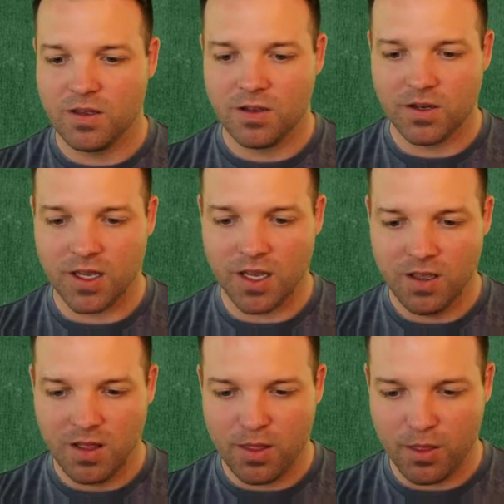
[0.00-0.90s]
Okay,
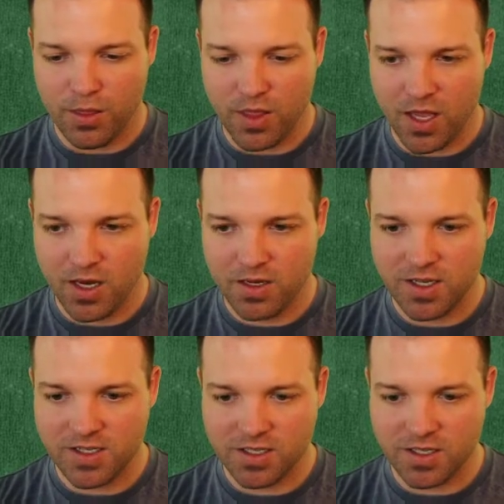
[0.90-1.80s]
then
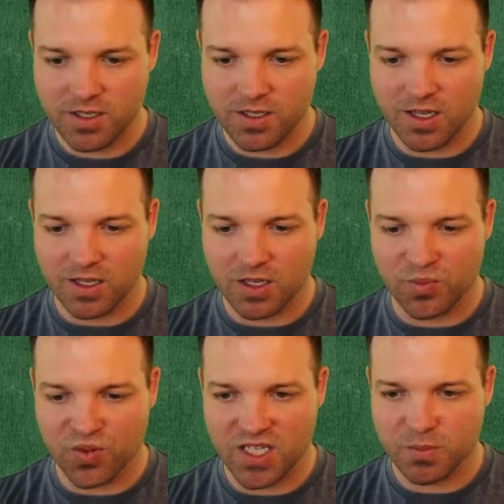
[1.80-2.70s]
it's going to get
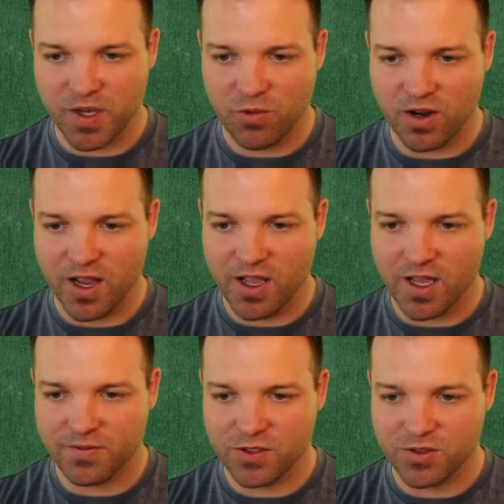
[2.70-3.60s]
compressed by
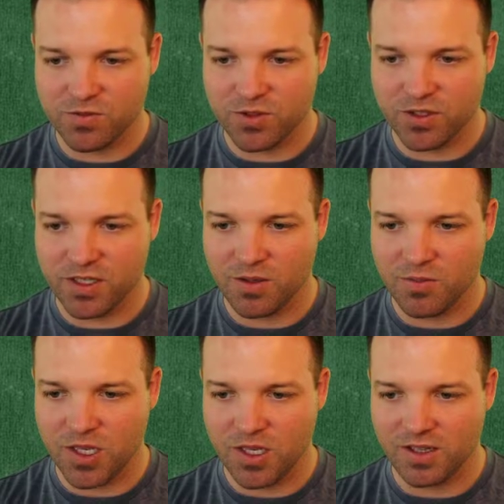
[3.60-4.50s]
1/2, so it's really going to
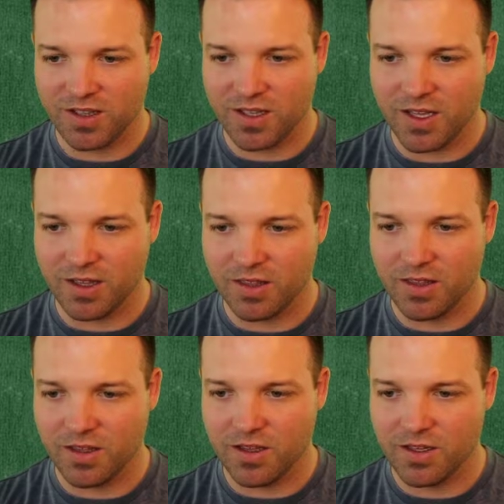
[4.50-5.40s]
be like
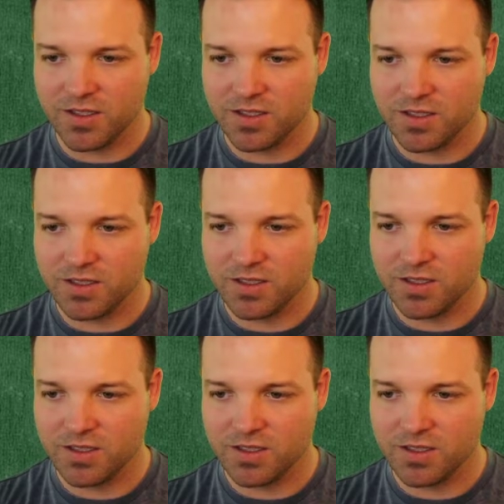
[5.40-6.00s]
this.